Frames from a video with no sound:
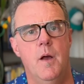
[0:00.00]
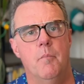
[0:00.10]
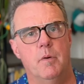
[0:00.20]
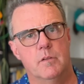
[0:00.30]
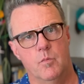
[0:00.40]

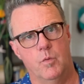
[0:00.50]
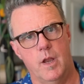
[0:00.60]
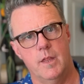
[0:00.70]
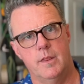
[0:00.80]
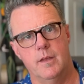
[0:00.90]
But one
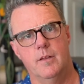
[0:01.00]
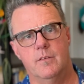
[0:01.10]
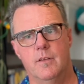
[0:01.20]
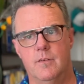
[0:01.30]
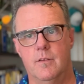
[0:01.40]
of the things
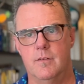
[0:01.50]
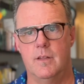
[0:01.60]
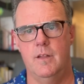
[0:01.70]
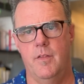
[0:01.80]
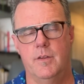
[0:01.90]
is
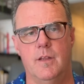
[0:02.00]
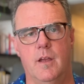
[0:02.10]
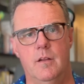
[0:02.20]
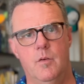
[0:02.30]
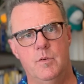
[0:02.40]
that the other
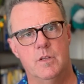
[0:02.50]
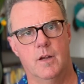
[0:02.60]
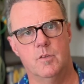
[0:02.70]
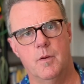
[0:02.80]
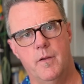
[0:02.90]
day we
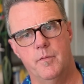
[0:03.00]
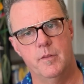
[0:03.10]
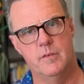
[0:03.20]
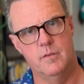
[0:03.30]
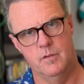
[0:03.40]
talked about
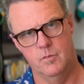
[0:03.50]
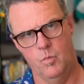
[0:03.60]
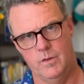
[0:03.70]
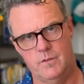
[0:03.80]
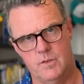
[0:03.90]

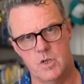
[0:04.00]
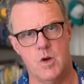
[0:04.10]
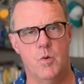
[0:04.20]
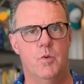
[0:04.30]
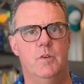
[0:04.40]
what's the
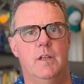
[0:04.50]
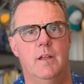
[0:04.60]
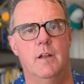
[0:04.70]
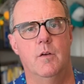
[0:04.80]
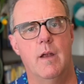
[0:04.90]
tone
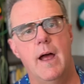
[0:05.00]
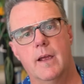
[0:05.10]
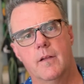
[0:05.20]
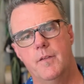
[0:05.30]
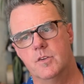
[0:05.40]
in
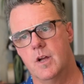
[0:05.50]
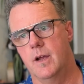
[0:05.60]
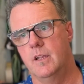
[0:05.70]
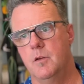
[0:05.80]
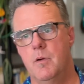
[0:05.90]
Iraq, and they're
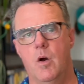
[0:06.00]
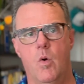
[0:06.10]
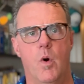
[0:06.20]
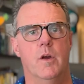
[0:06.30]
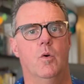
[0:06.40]
talking about
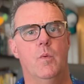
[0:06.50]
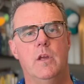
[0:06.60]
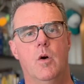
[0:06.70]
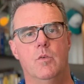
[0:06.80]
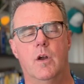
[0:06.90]
oil.
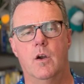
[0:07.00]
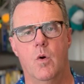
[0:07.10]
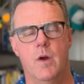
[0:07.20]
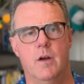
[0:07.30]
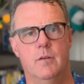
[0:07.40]
We own our
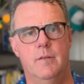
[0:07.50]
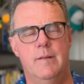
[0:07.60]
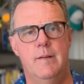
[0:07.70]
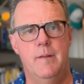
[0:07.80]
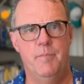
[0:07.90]
oil.
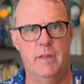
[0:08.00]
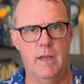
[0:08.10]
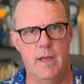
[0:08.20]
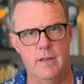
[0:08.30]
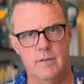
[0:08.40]

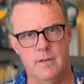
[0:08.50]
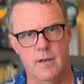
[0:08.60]
And